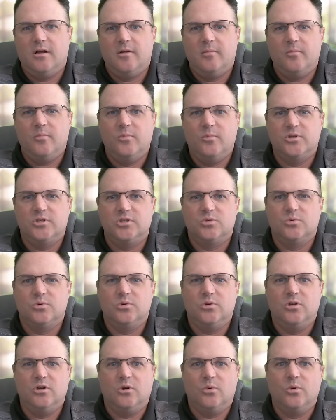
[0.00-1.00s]
which is,
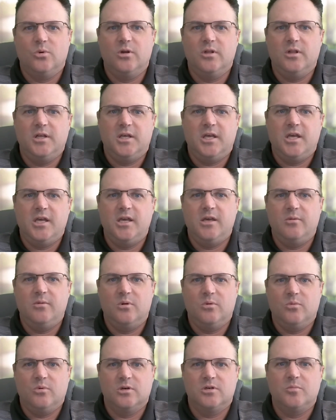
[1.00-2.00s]
really key
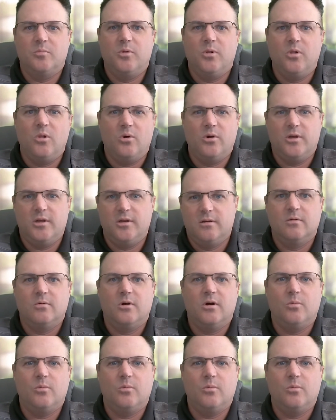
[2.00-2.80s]
when we're deploying